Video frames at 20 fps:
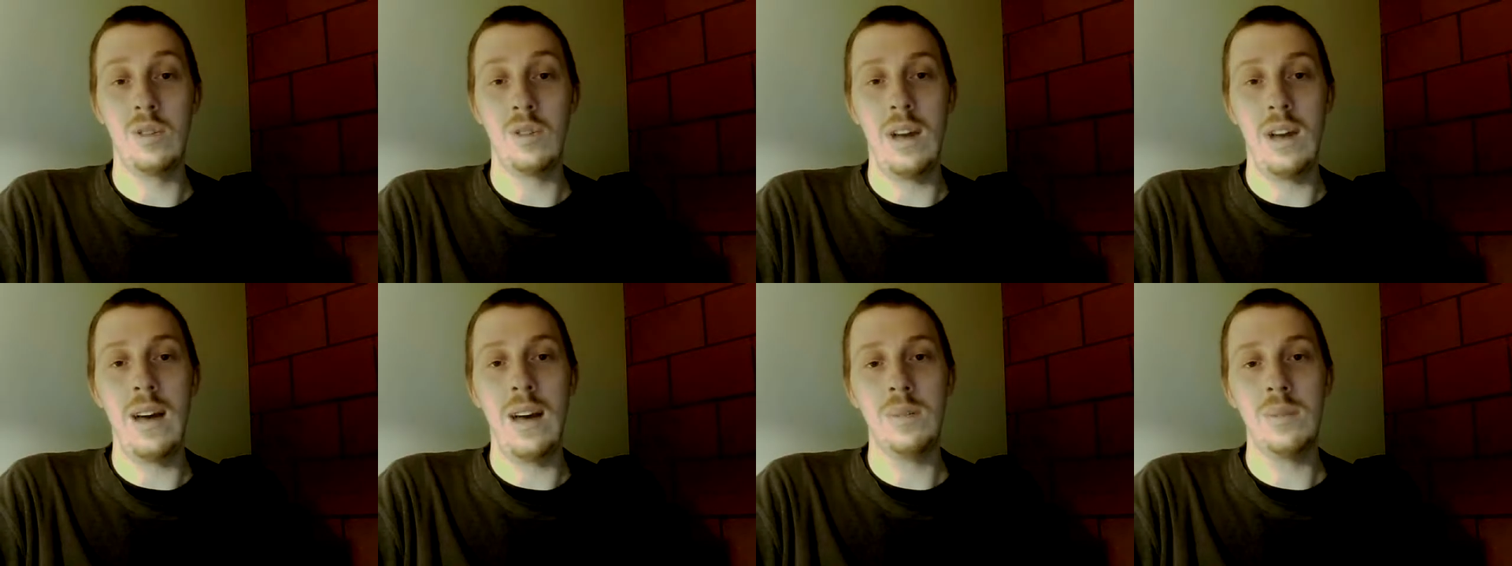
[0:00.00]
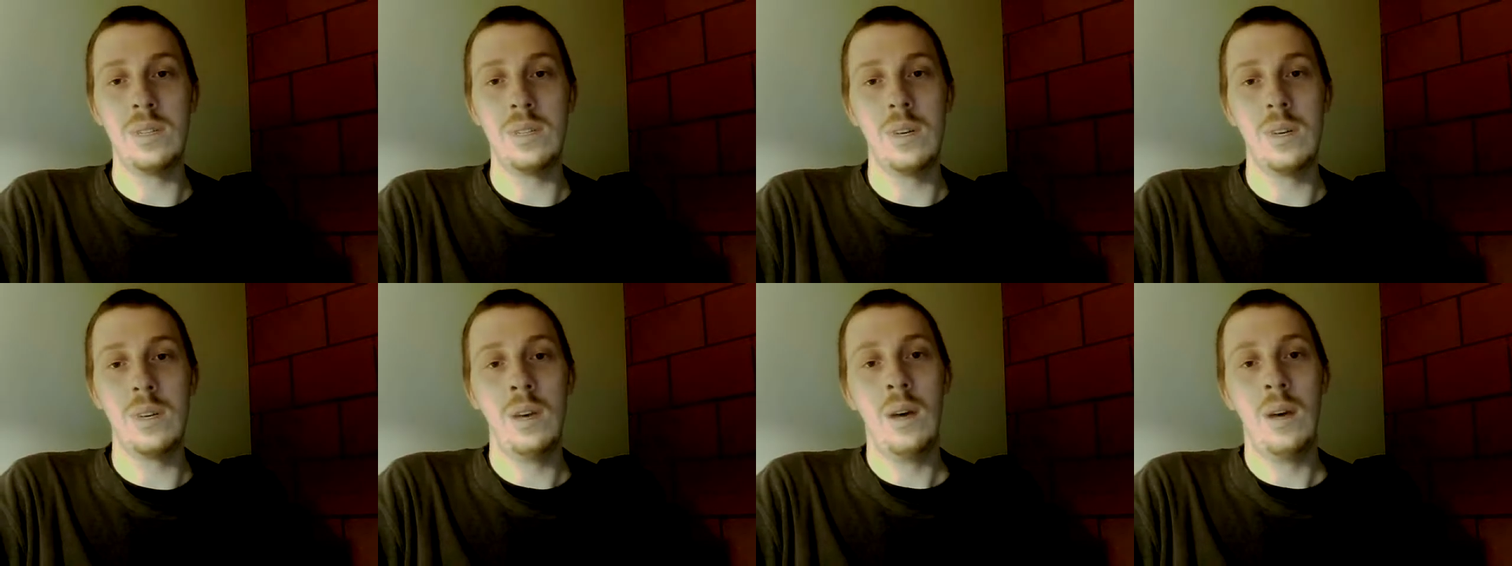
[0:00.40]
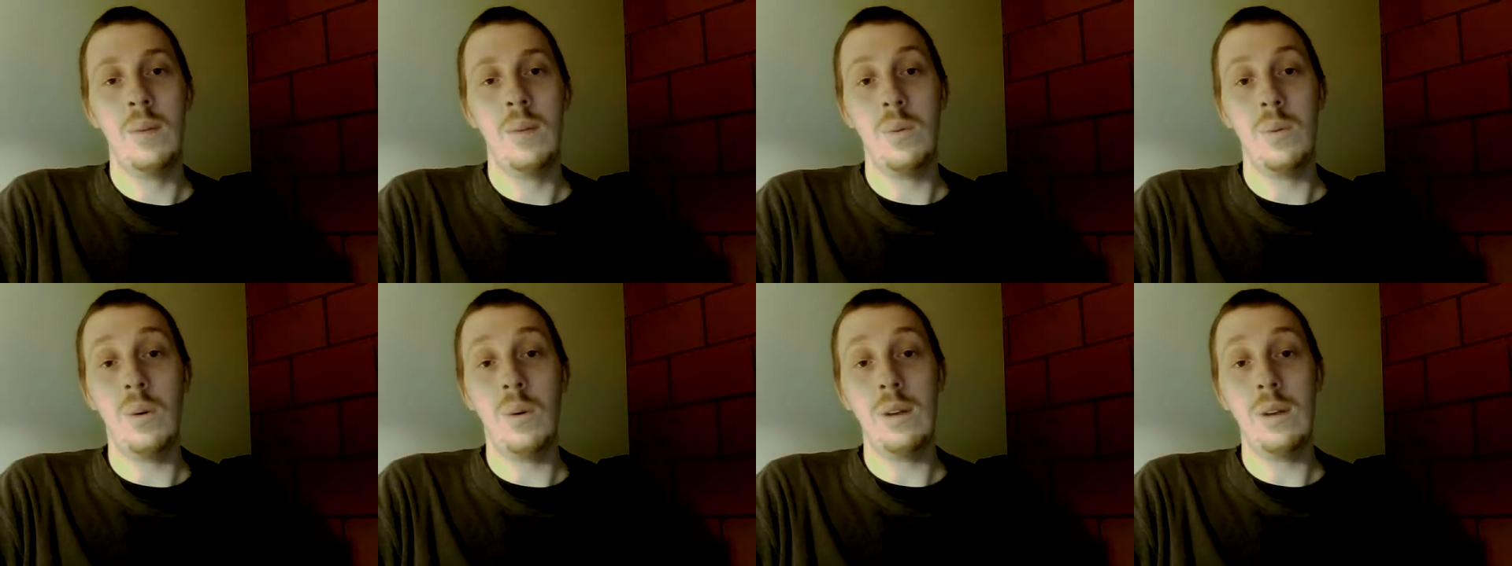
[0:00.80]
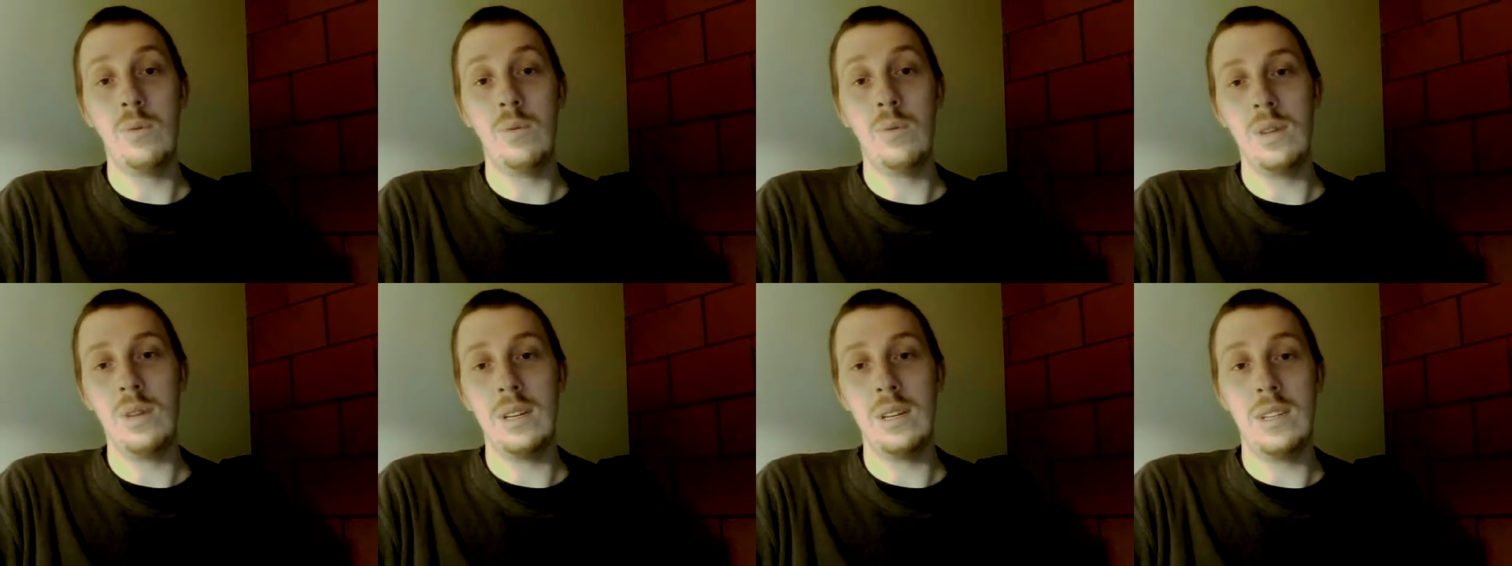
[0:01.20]
crops. But what it
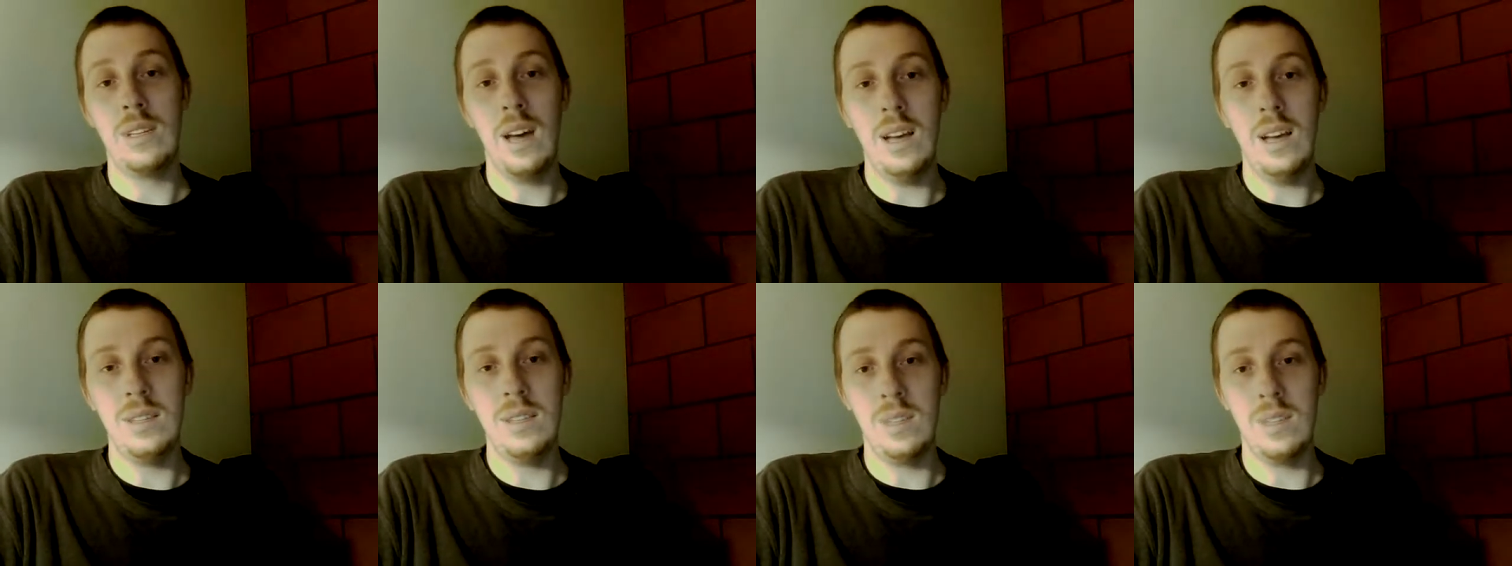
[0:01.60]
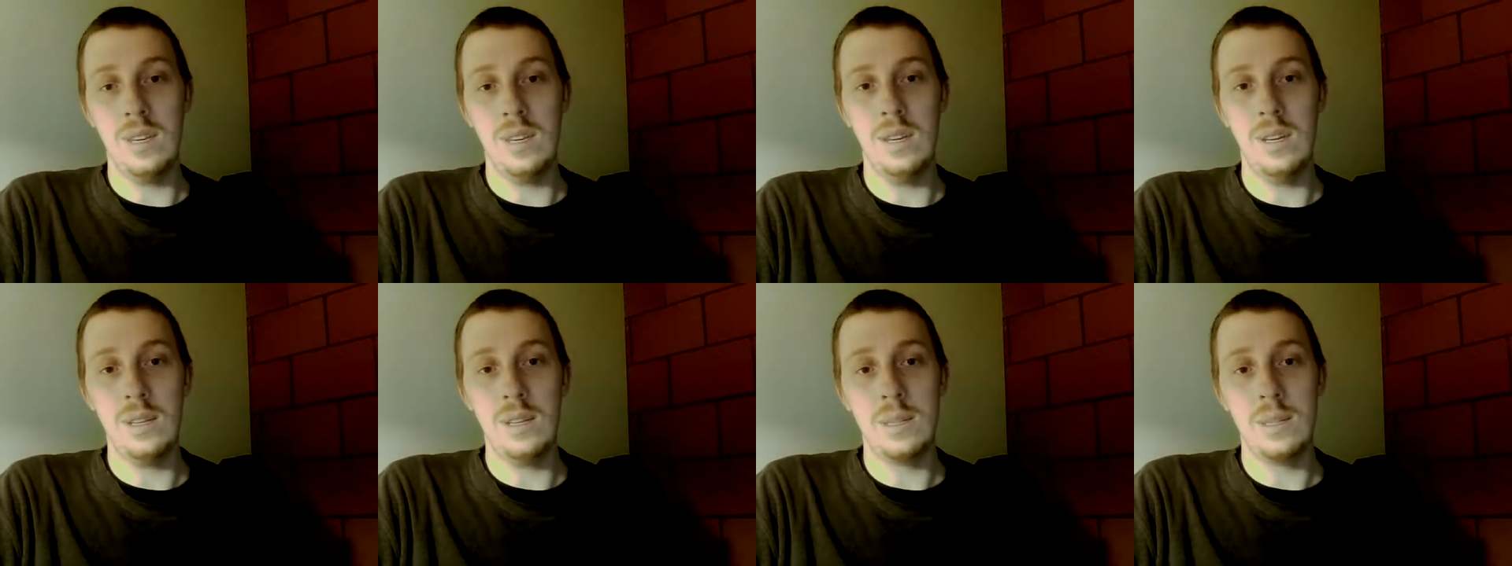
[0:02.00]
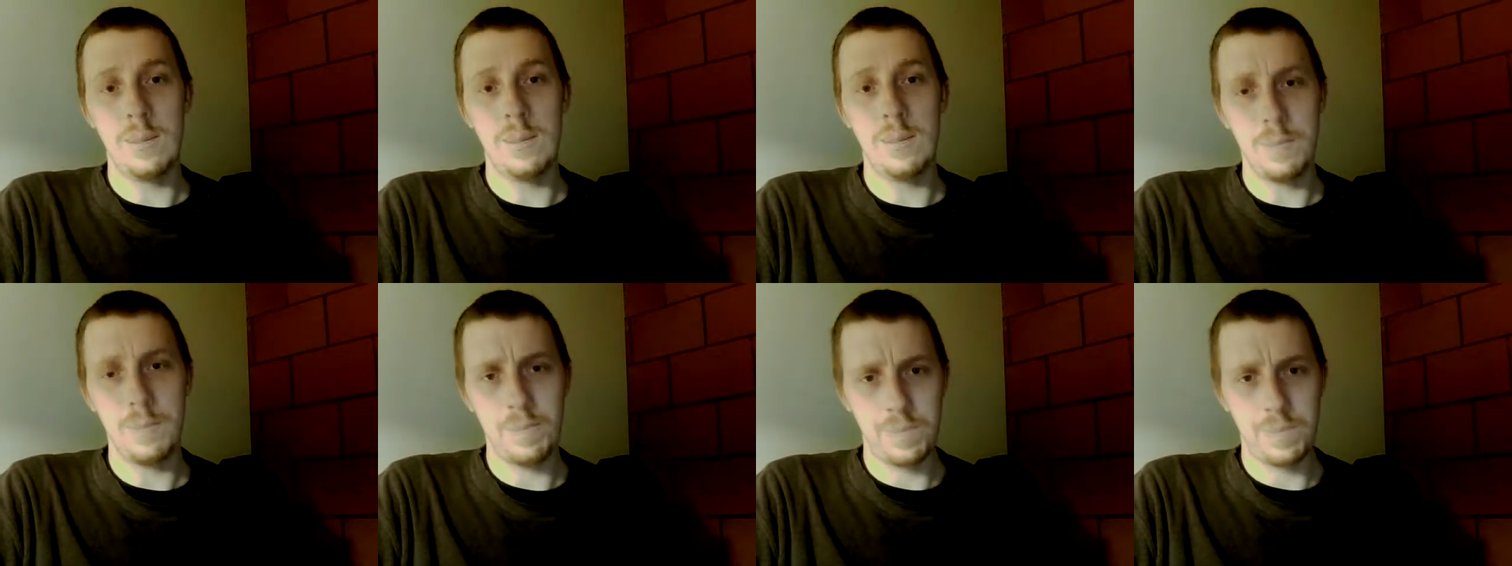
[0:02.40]
really does is,